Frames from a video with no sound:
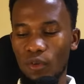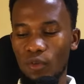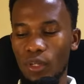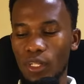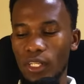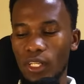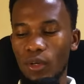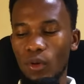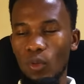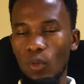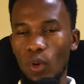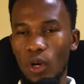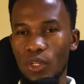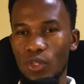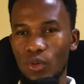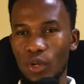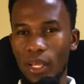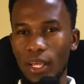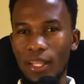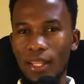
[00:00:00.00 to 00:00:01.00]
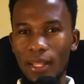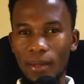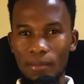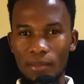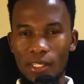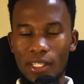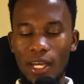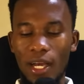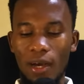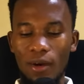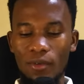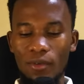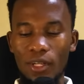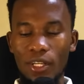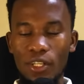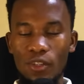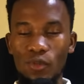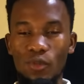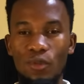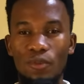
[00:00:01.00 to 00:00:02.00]
really want to get them down
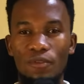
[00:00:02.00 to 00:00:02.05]
into